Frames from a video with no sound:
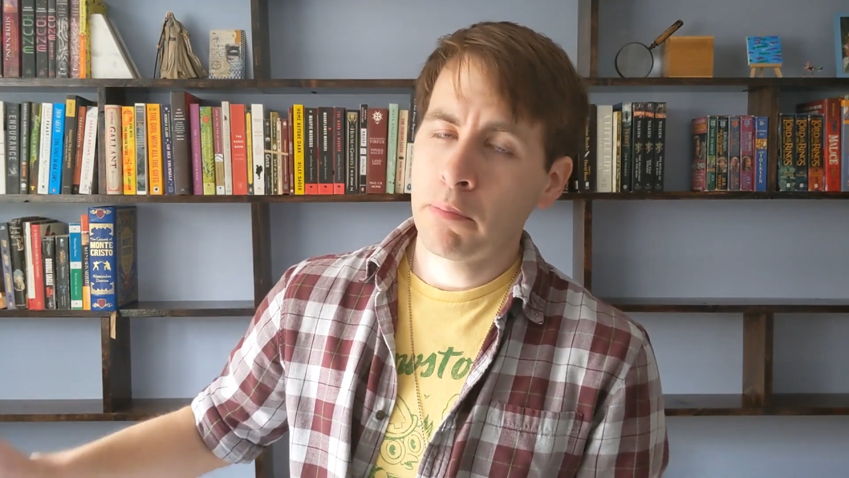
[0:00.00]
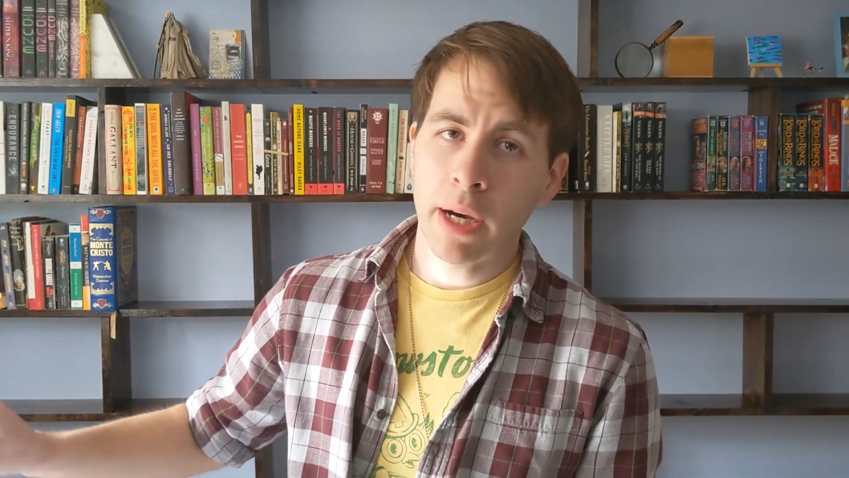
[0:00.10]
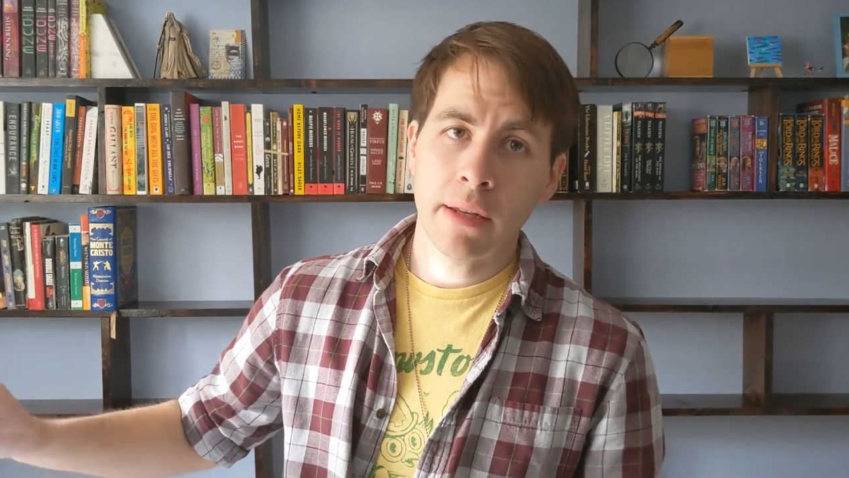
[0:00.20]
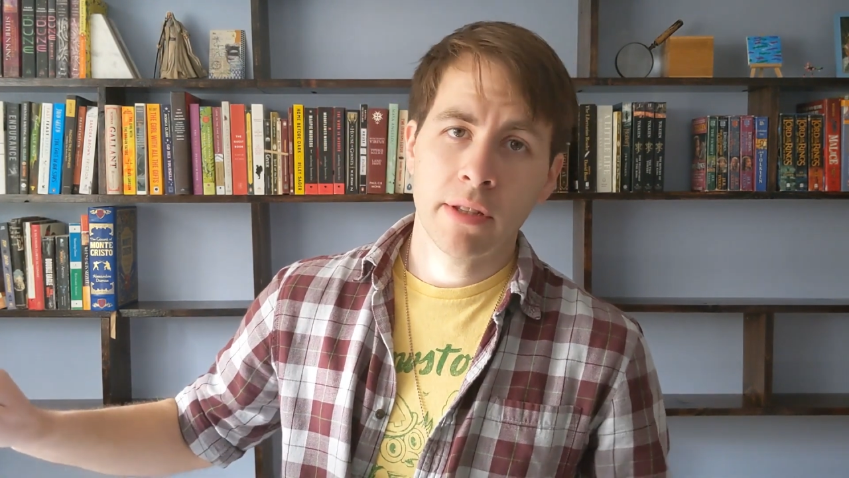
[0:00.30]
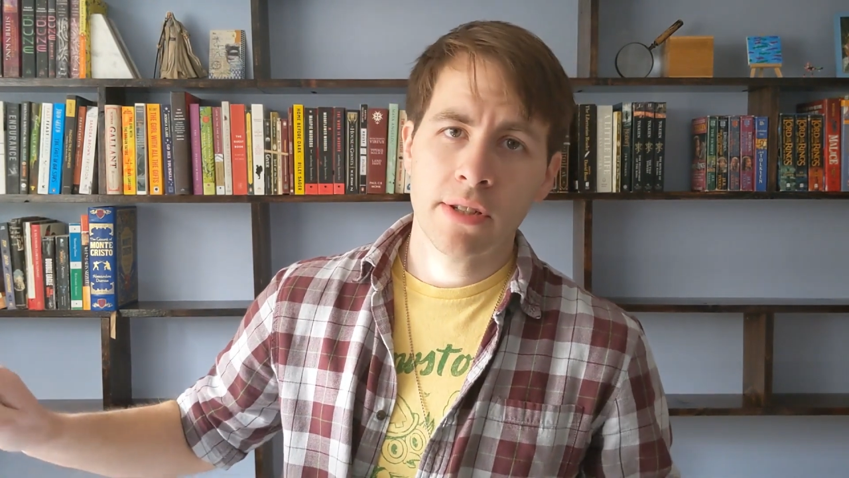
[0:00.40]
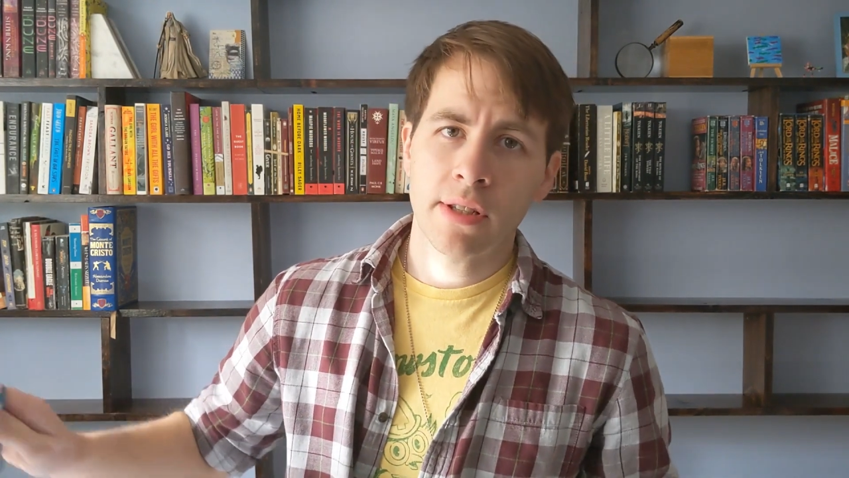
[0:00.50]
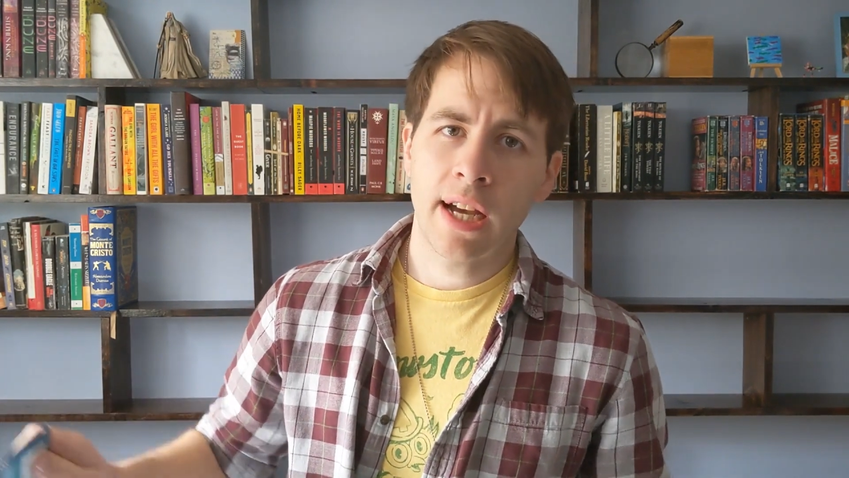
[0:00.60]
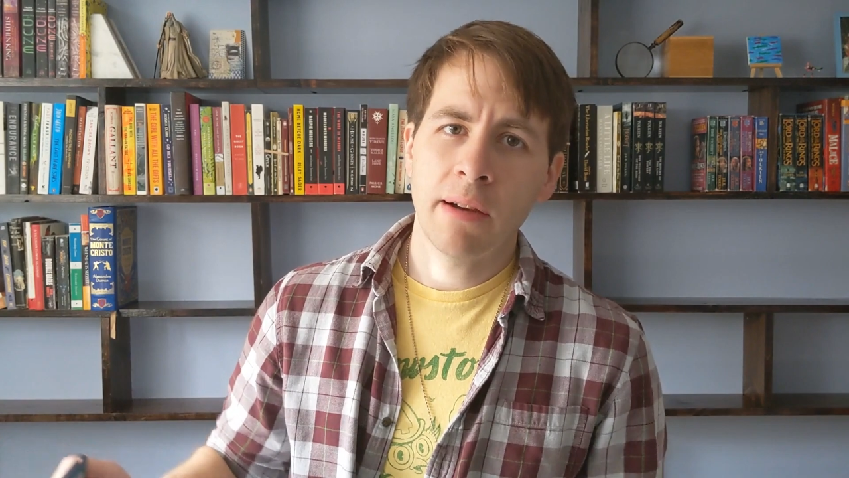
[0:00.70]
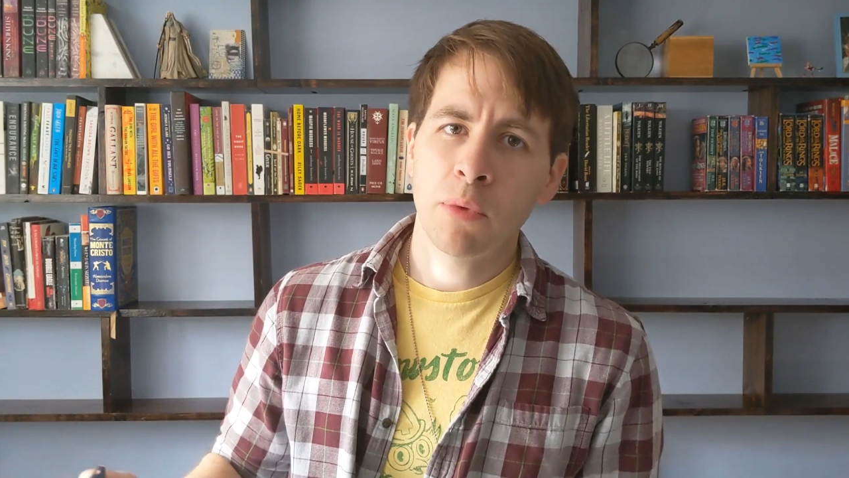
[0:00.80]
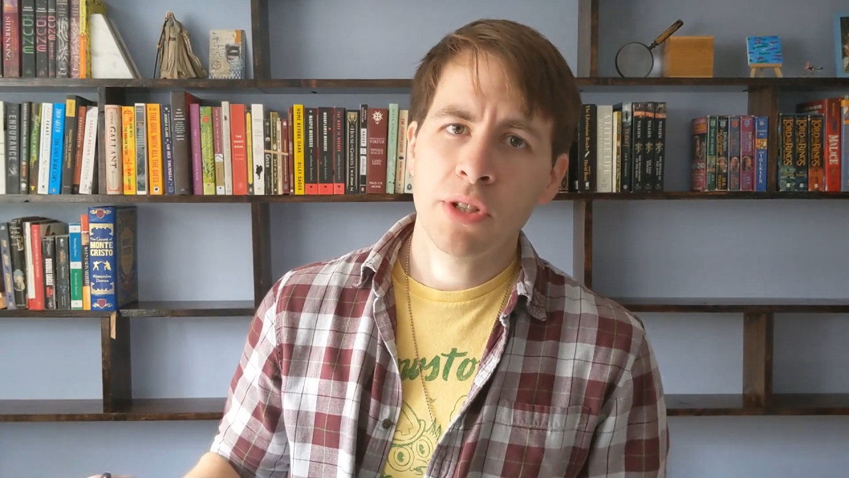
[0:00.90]
But this
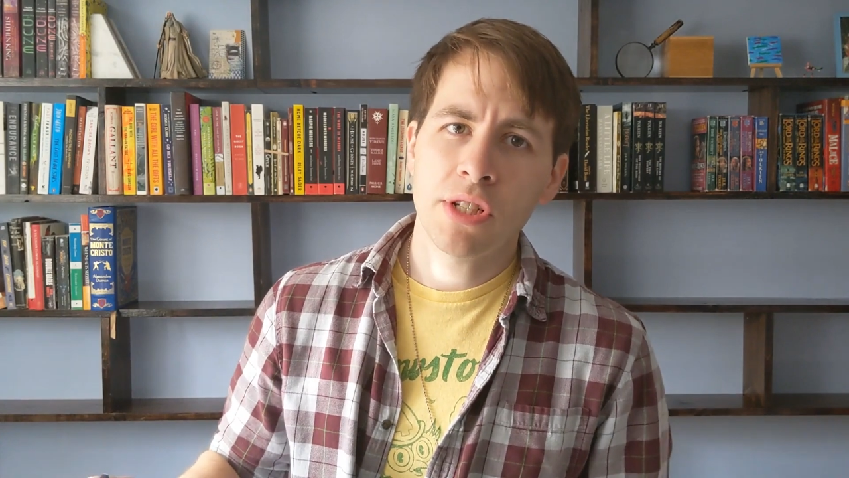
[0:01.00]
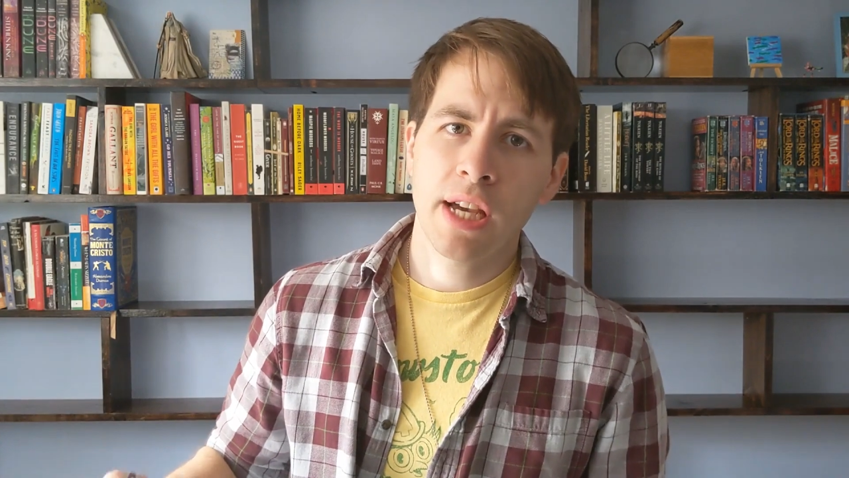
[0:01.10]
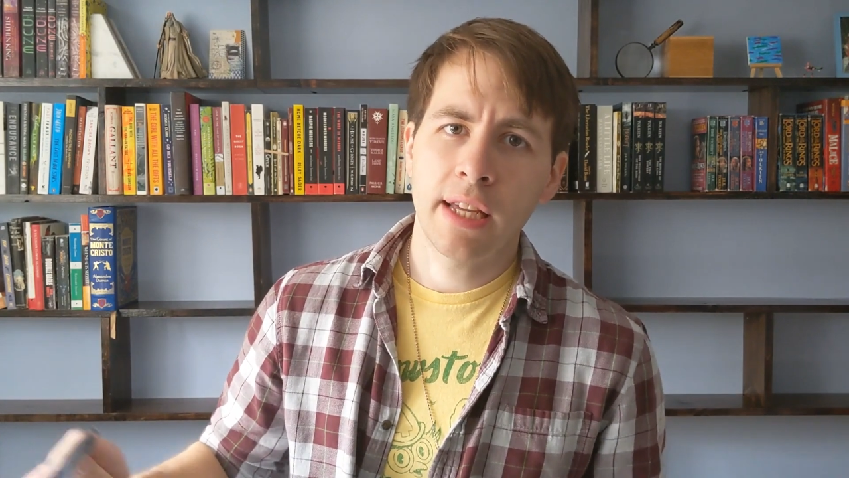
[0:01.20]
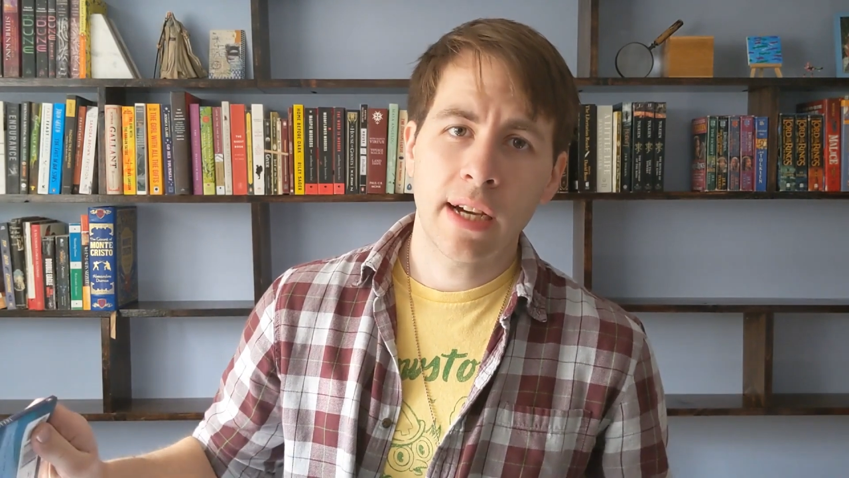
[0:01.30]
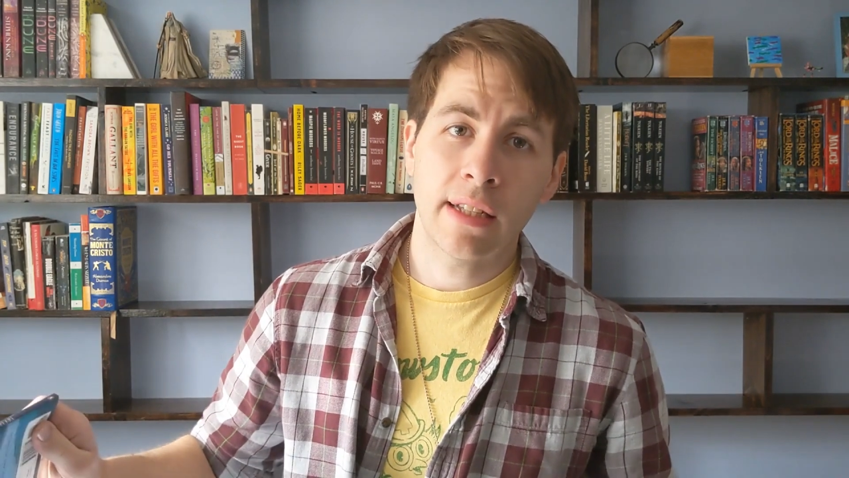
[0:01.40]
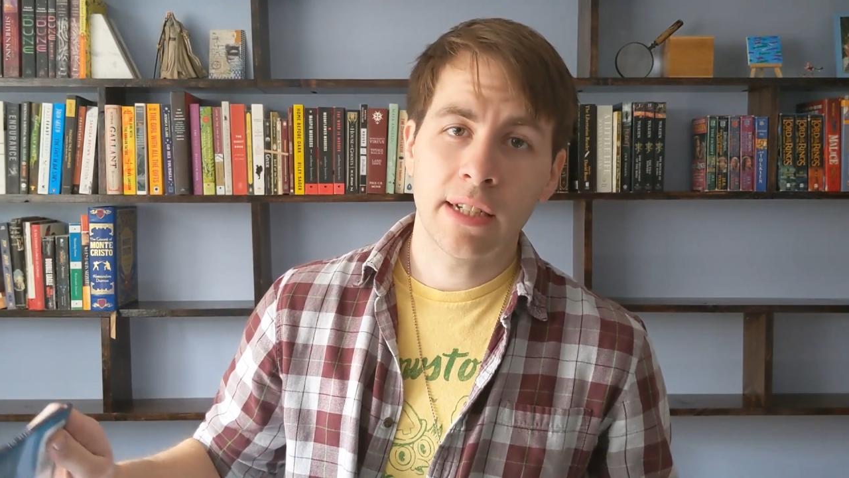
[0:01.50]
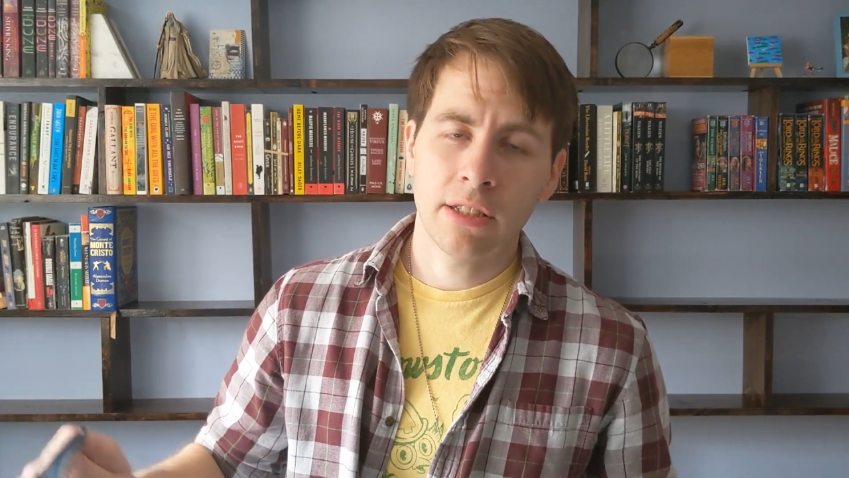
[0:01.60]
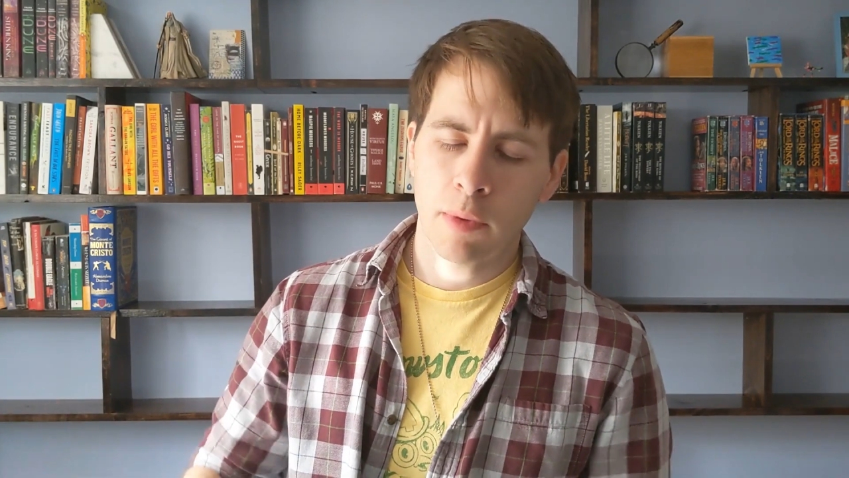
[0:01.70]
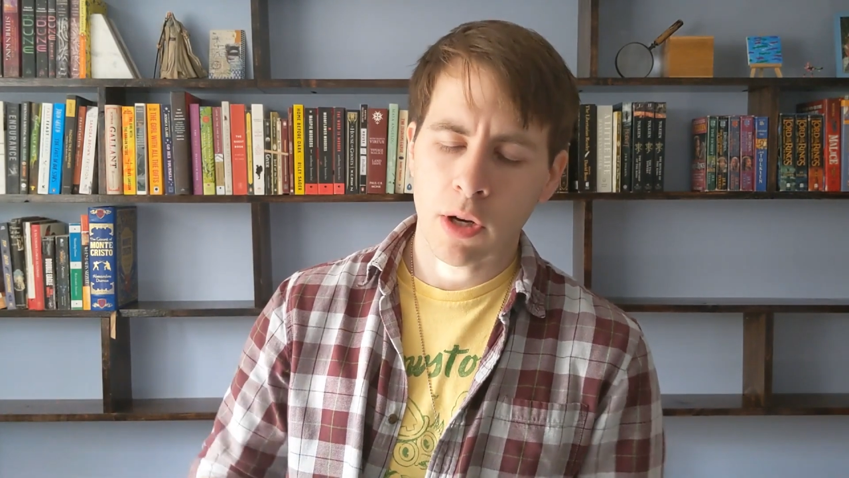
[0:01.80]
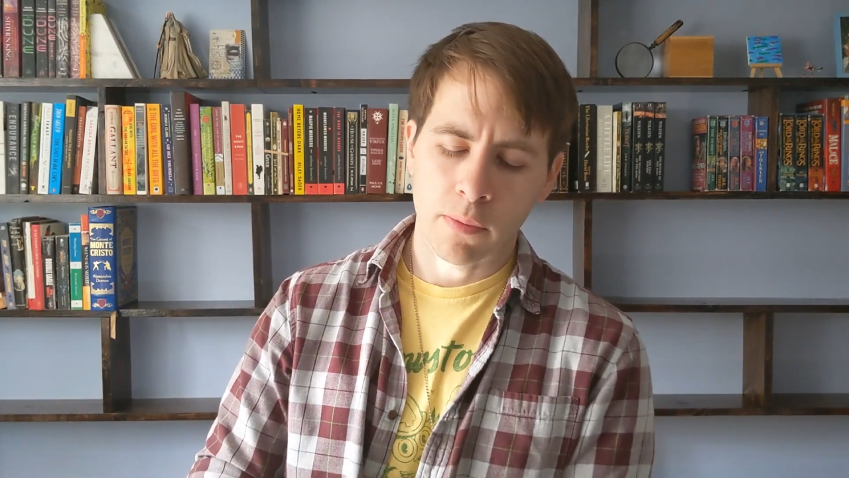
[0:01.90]
time, once again, I
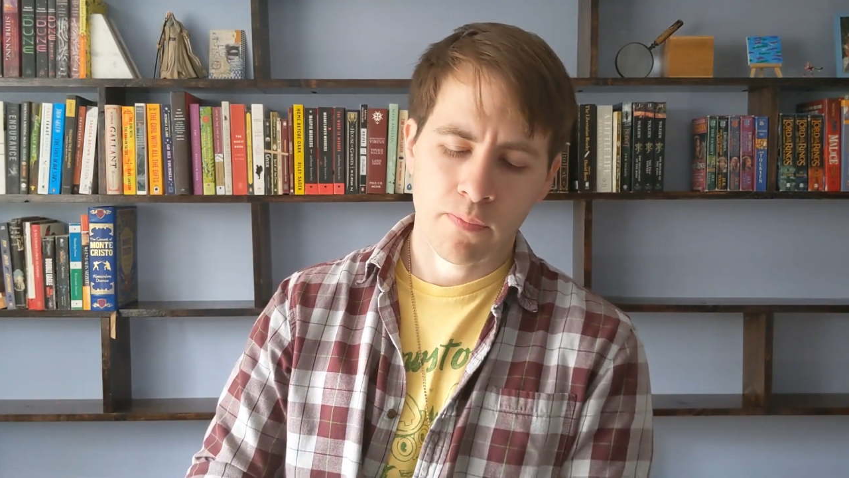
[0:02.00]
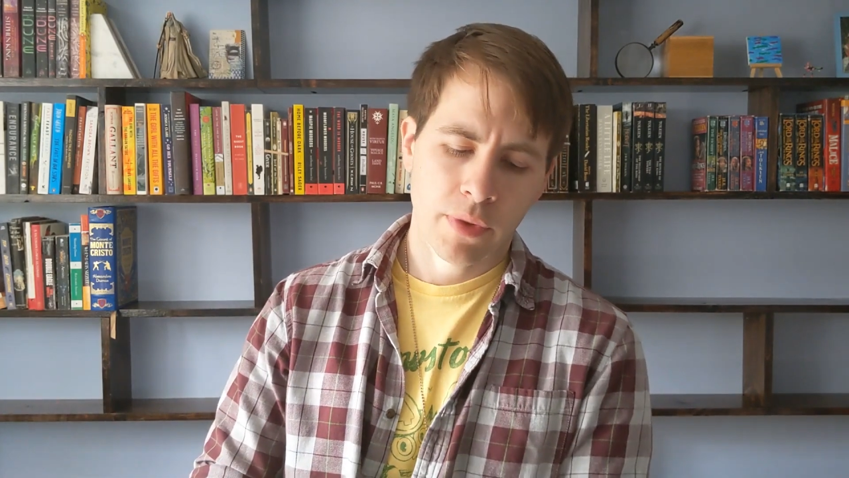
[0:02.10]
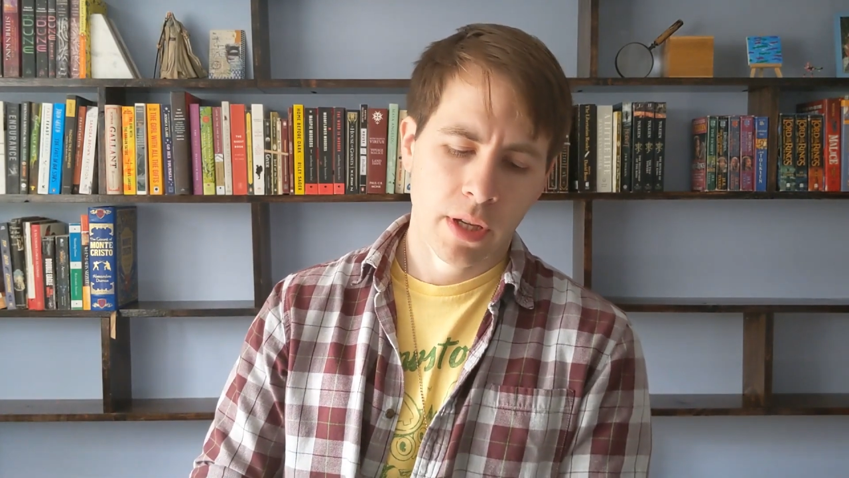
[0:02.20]
liked them all.